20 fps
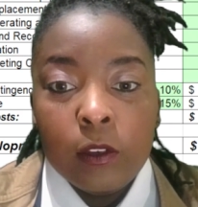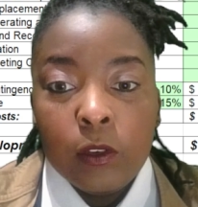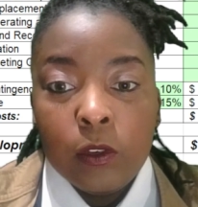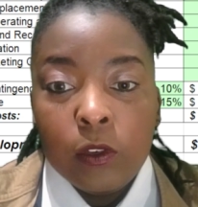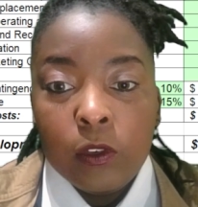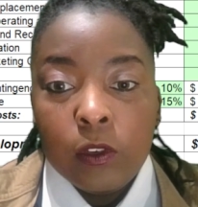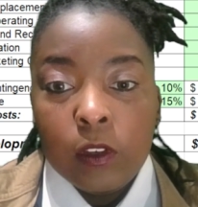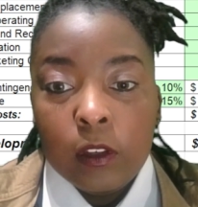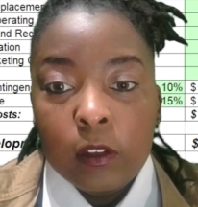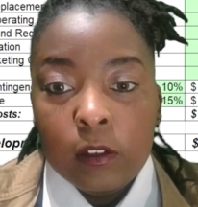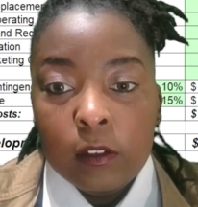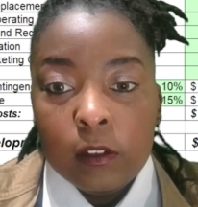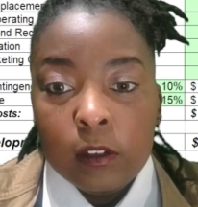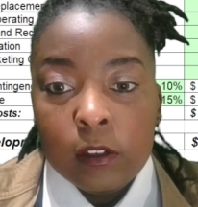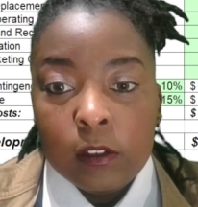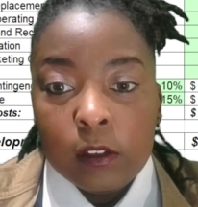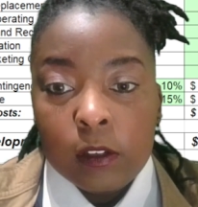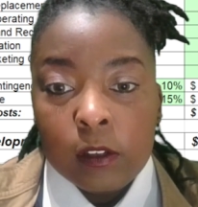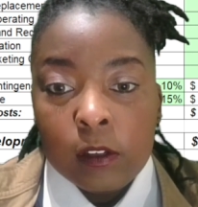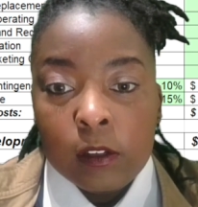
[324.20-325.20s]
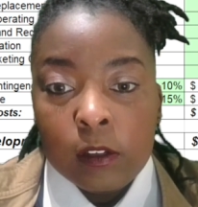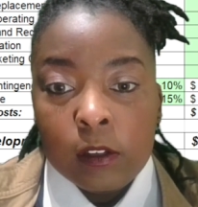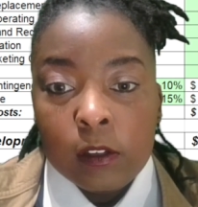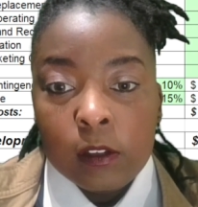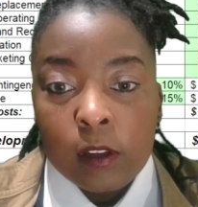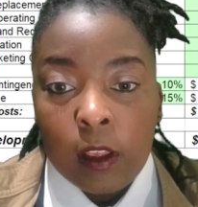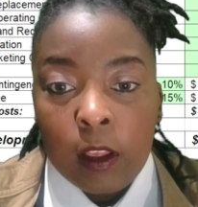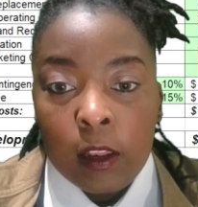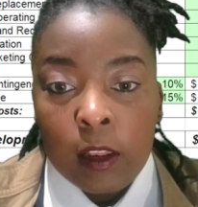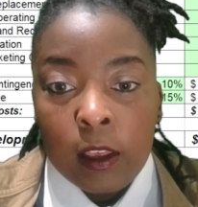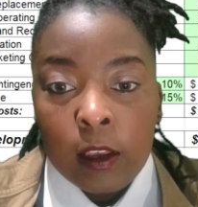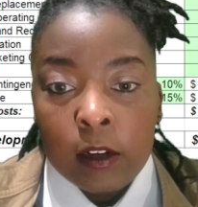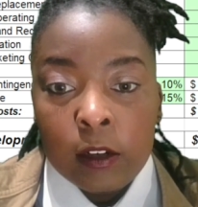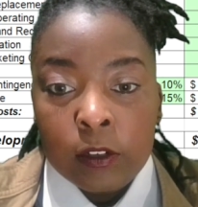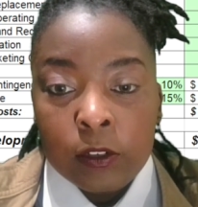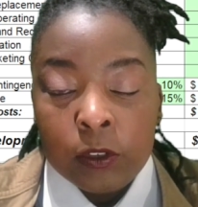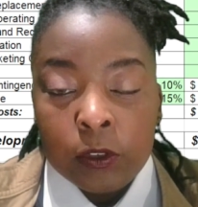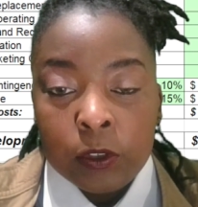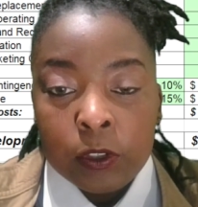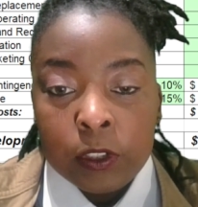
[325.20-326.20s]
since this is Atlanta,
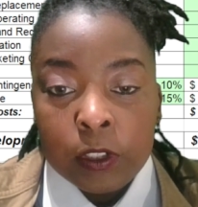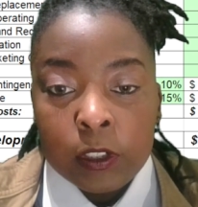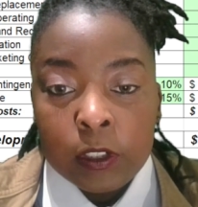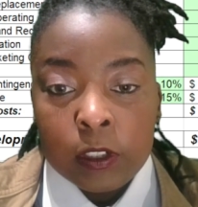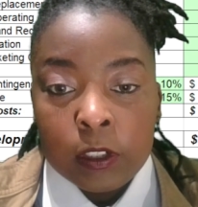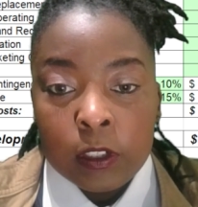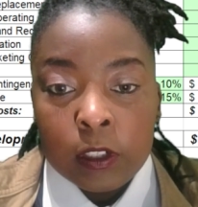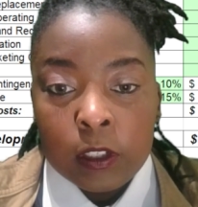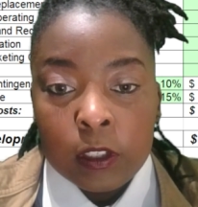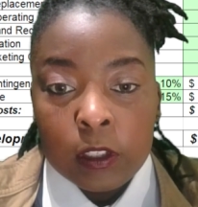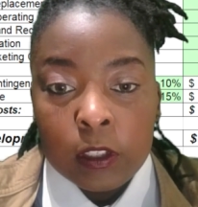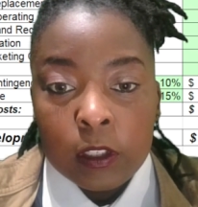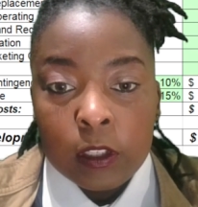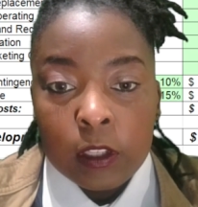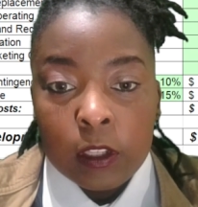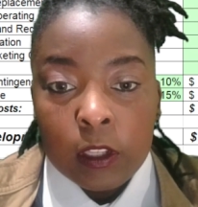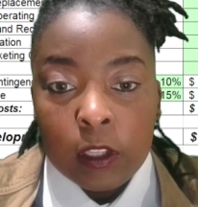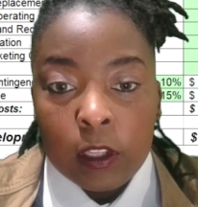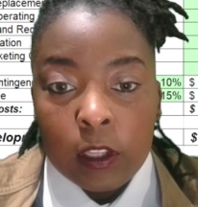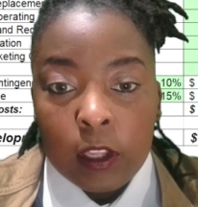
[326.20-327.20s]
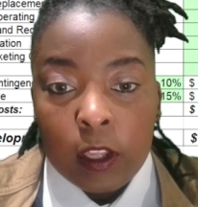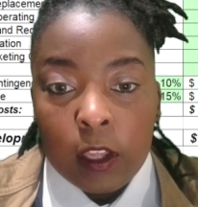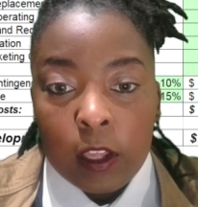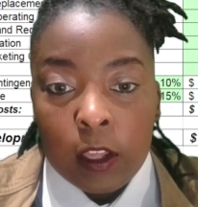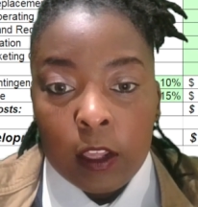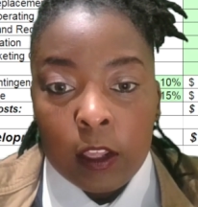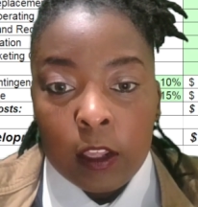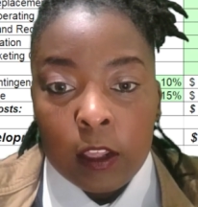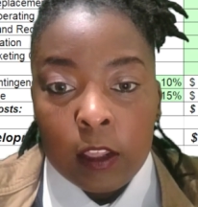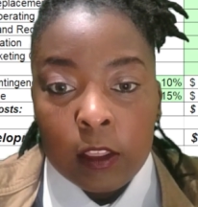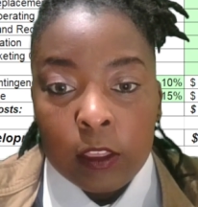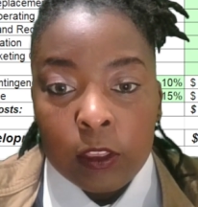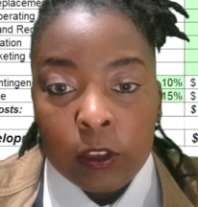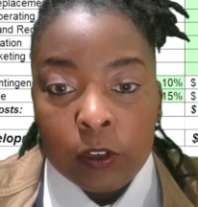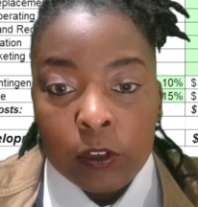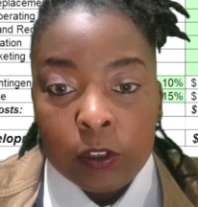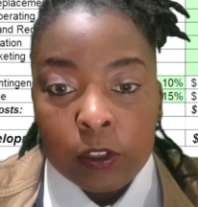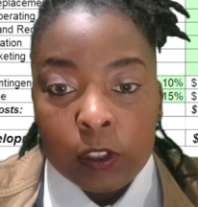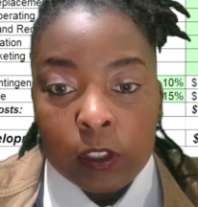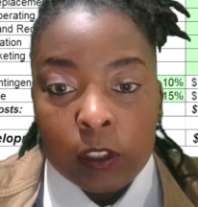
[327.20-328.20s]
Georgia,
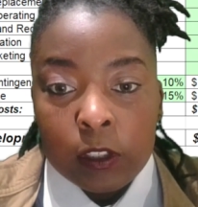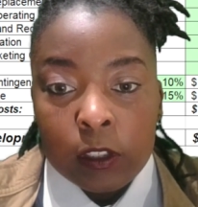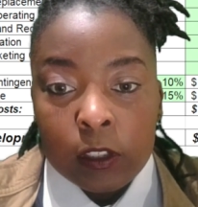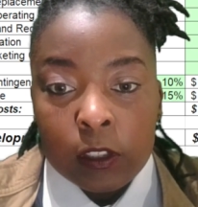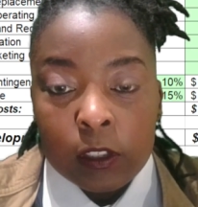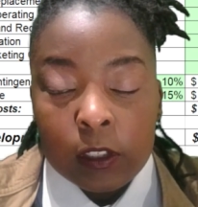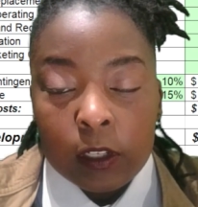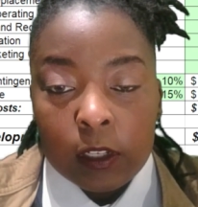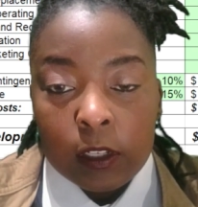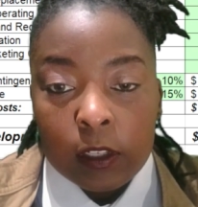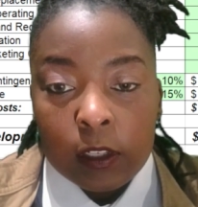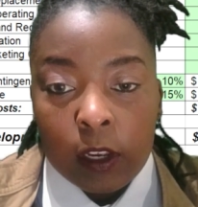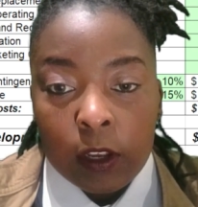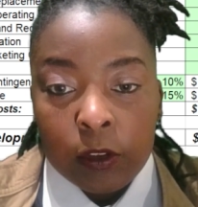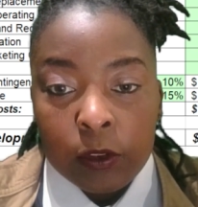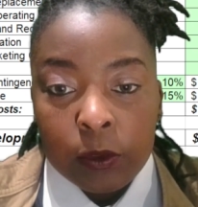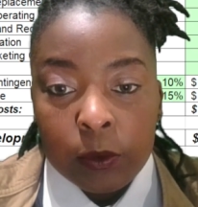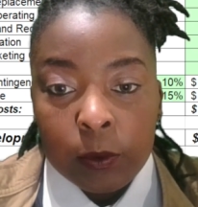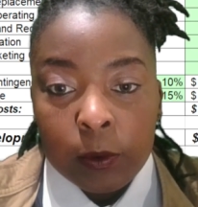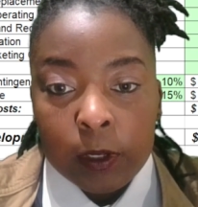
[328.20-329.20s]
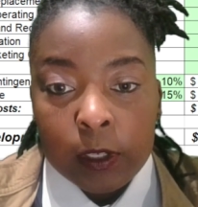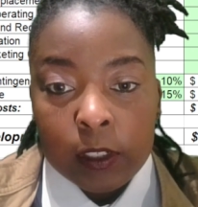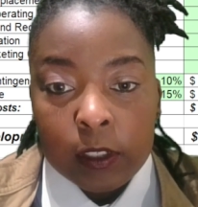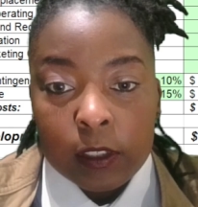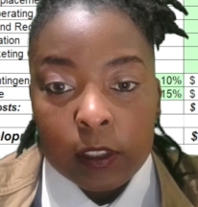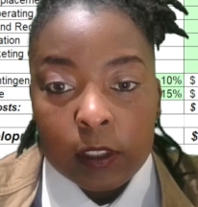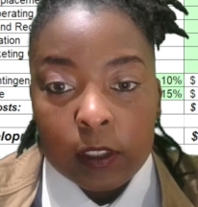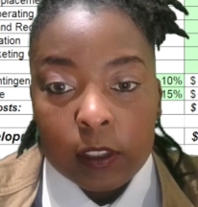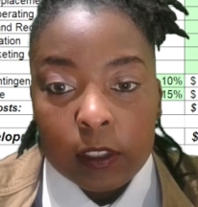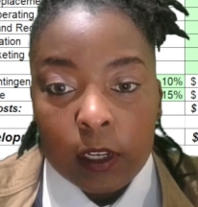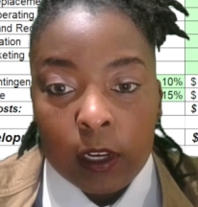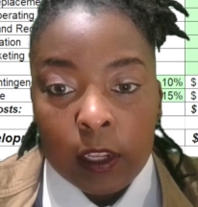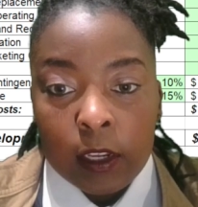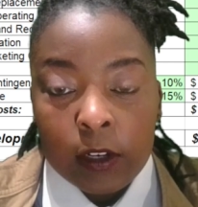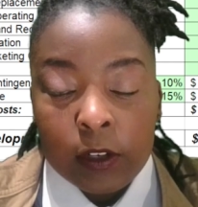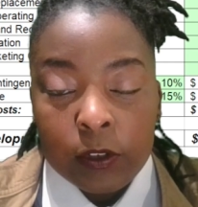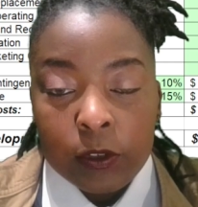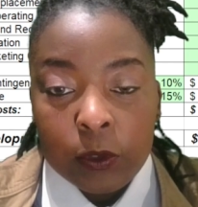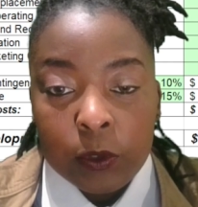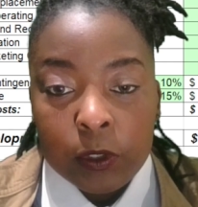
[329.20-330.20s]
13 Southwest Atlanta,
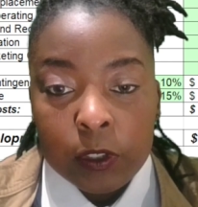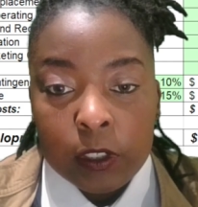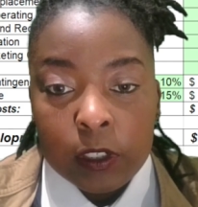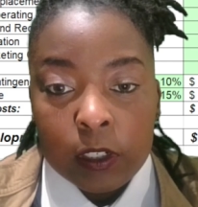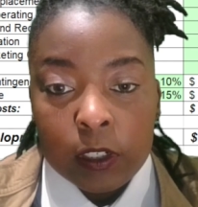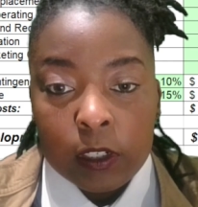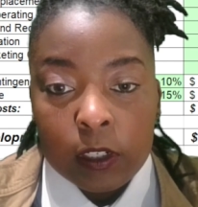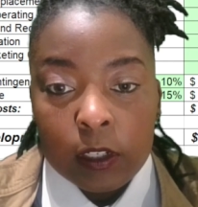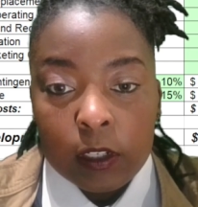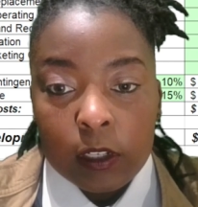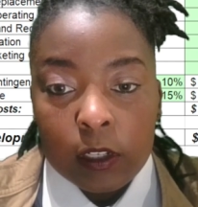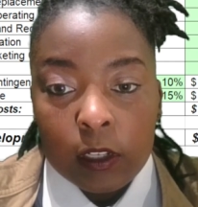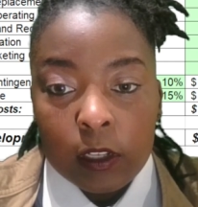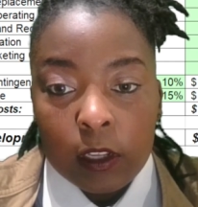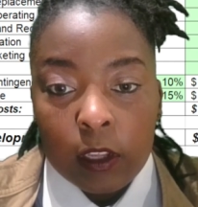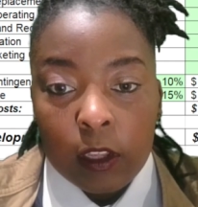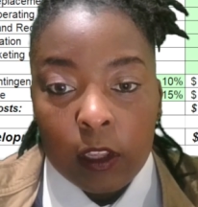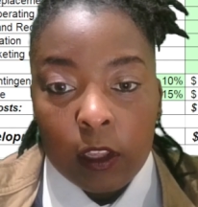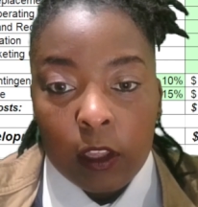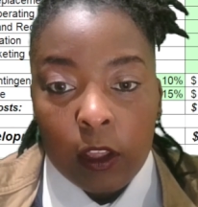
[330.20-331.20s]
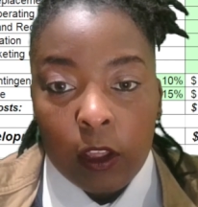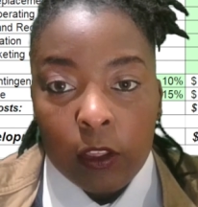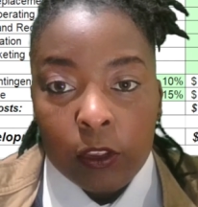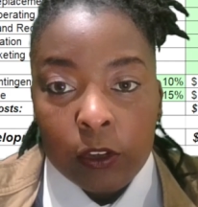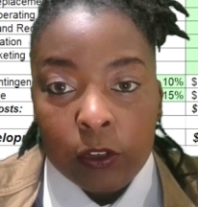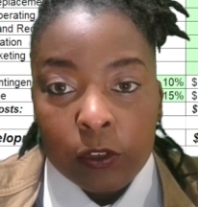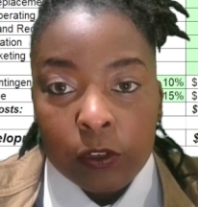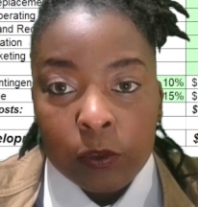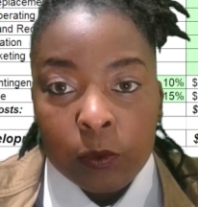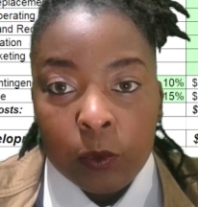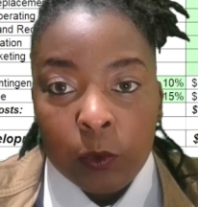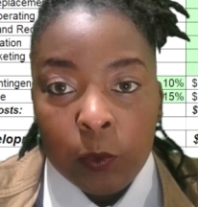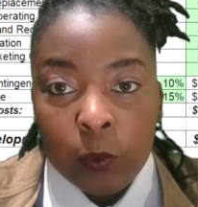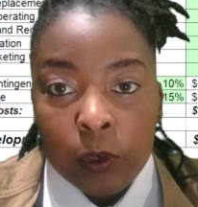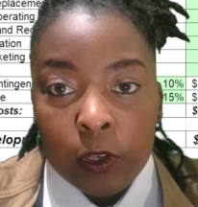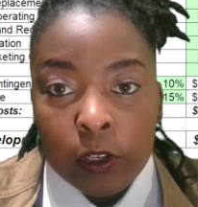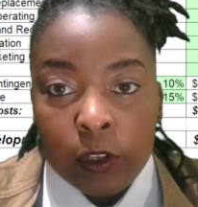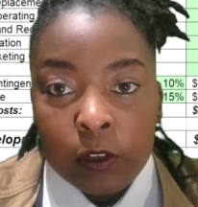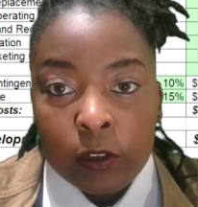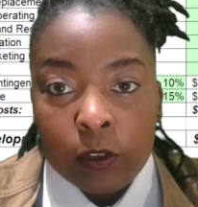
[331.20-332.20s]
Georgia, this is what we're
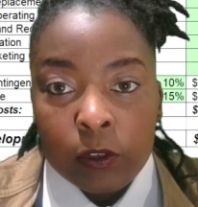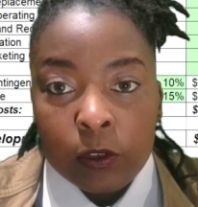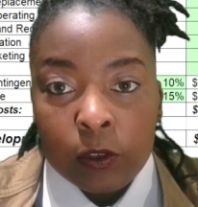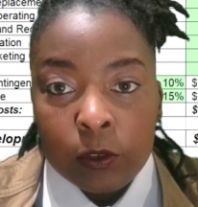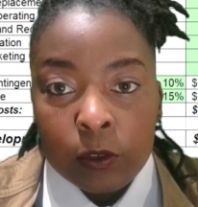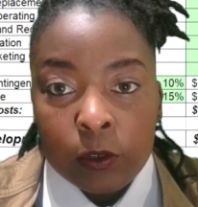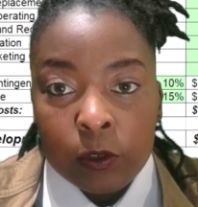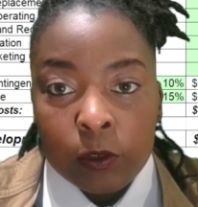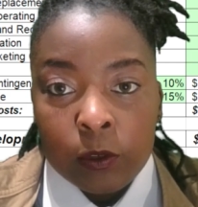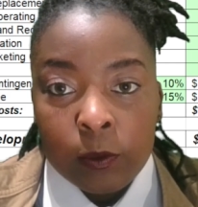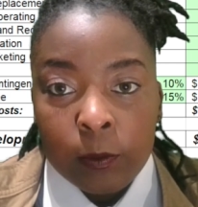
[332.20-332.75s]
gonna do.